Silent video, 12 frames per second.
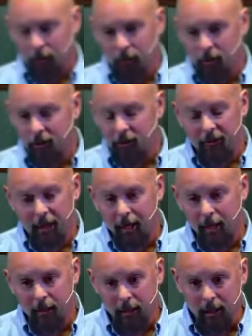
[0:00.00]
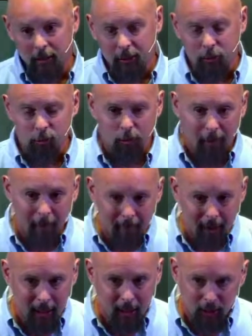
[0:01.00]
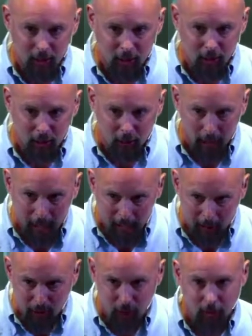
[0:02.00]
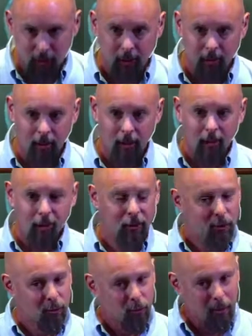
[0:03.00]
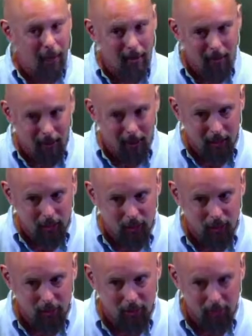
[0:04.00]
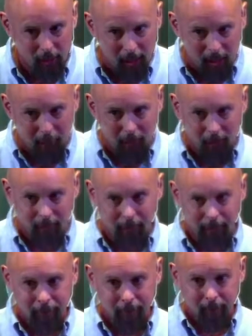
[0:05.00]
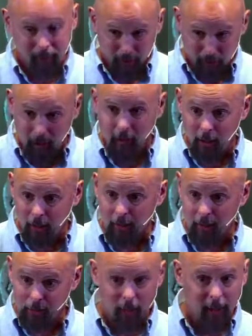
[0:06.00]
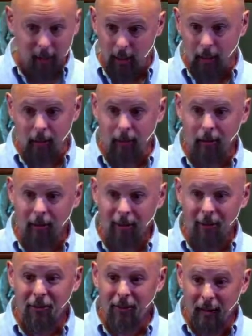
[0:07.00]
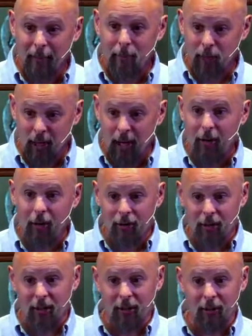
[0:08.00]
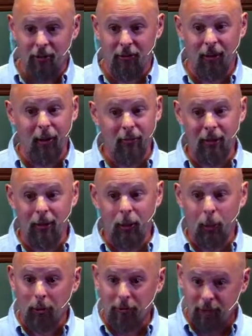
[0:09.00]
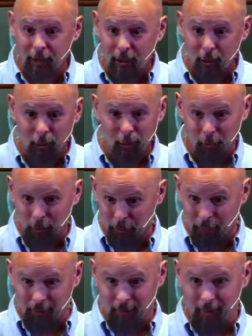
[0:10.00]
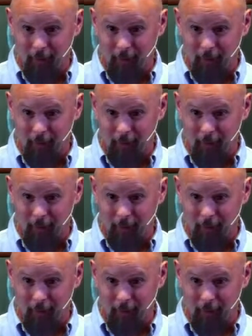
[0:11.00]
just think, like, the remedy to your hatred, the remedy to your problem is here. It's right here. Stop cherishing yourself and your views